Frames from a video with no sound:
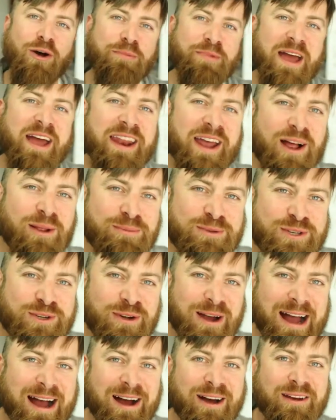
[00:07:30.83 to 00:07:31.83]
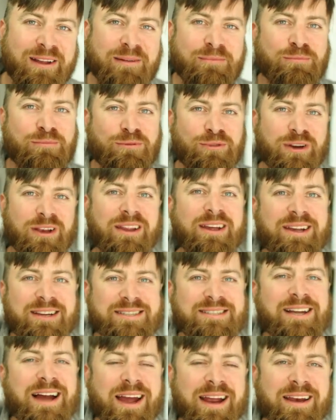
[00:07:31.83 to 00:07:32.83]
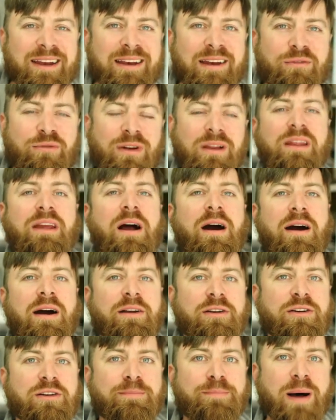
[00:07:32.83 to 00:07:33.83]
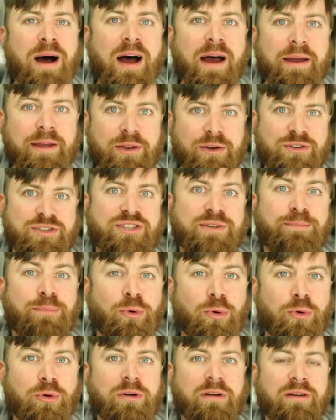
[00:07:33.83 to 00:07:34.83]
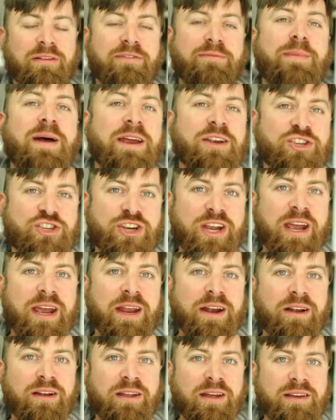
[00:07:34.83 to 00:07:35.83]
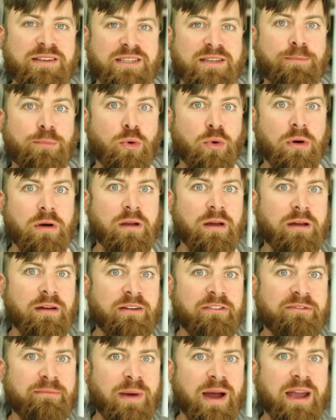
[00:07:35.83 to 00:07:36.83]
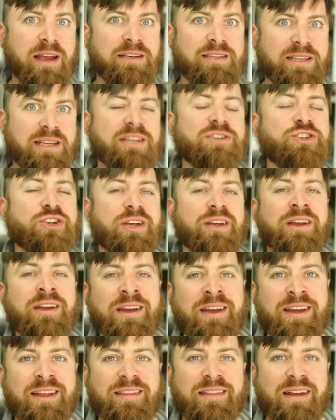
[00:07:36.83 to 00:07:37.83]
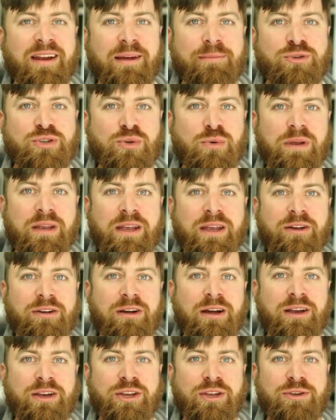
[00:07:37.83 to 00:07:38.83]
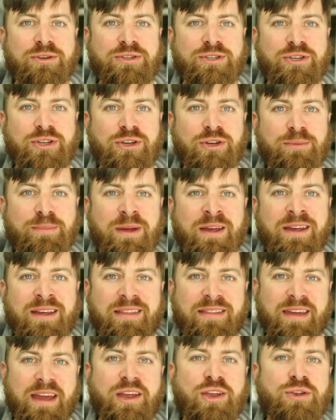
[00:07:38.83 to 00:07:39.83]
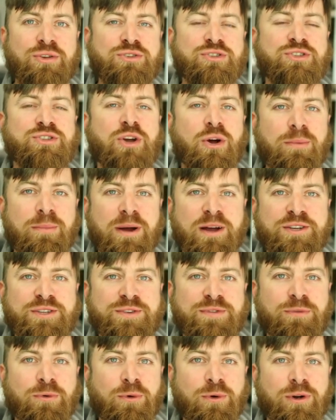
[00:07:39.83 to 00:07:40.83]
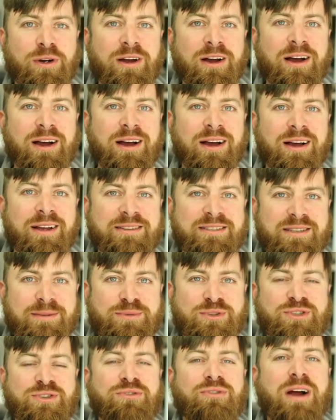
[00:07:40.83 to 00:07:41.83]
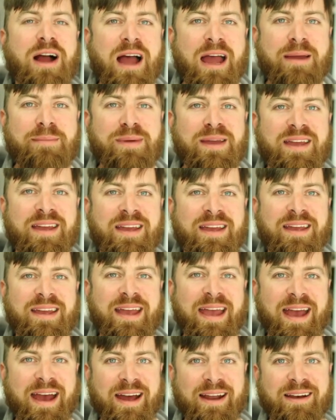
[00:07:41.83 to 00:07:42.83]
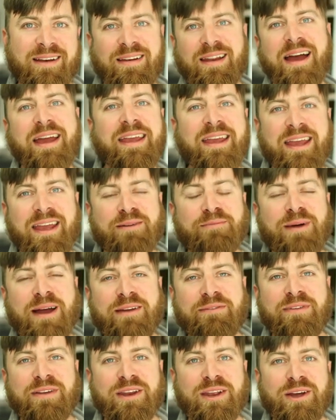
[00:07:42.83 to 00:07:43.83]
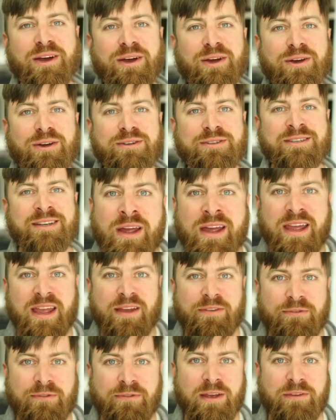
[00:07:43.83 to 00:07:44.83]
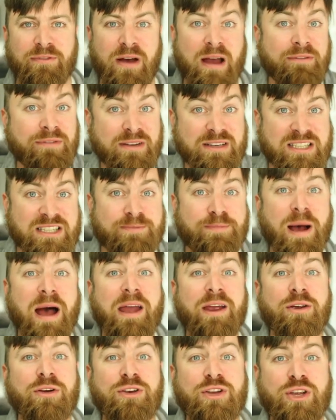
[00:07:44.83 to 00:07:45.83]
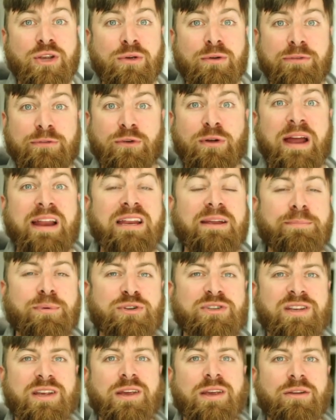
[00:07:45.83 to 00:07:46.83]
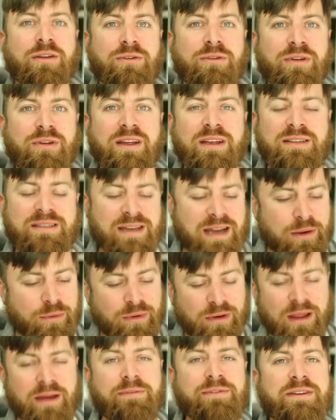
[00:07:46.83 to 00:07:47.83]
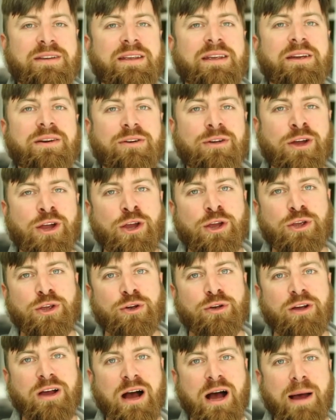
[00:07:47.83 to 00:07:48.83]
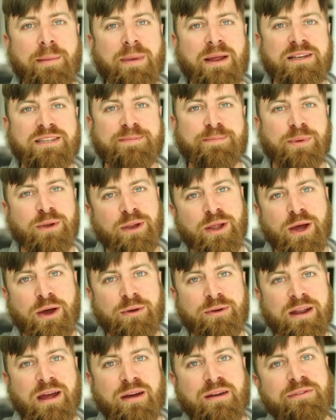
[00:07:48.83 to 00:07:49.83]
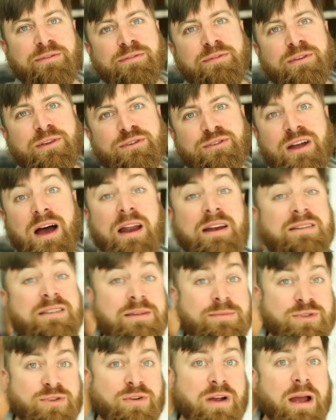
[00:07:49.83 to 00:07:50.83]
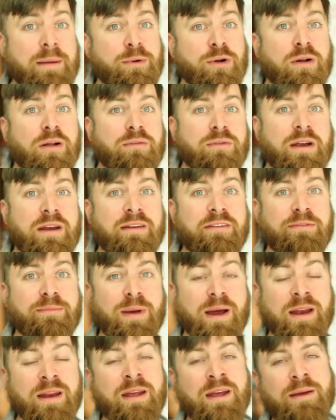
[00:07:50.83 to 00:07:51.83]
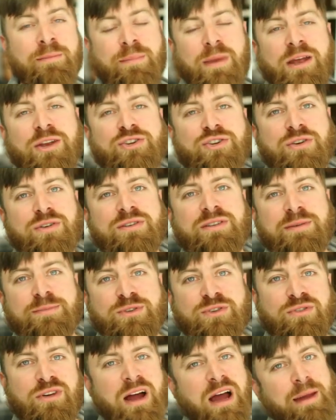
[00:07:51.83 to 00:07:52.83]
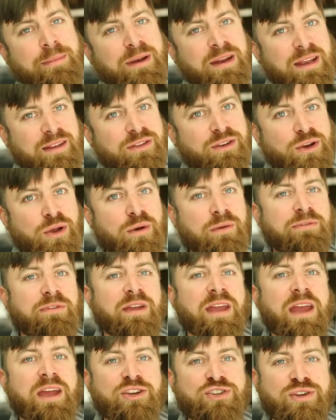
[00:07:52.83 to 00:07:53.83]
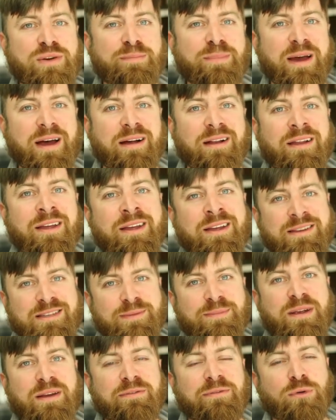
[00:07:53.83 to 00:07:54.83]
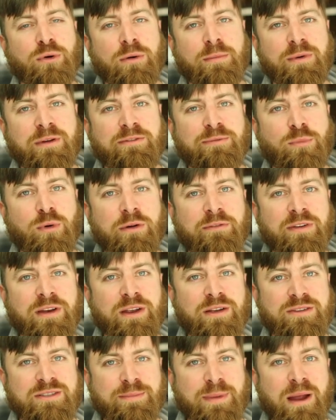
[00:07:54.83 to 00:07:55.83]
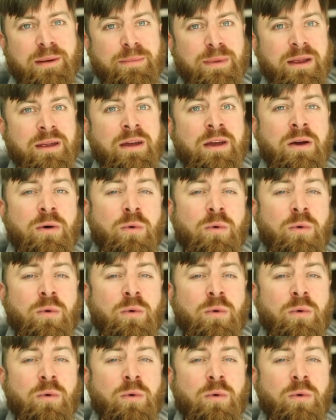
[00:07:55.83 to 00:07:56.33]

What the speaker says: I hope that helped you out. I'm really excited and really honored by your support of my channel and support of my teaching that I'm doing here on YouTube. Thank you so much for subscribing and liking my videos. If I've inspired you for any particular reason, I would love to hear your comments below. Now, if you're not a subscriber already of mine, make sure you subscribe and hit the notification bell to be informed of more videos about me.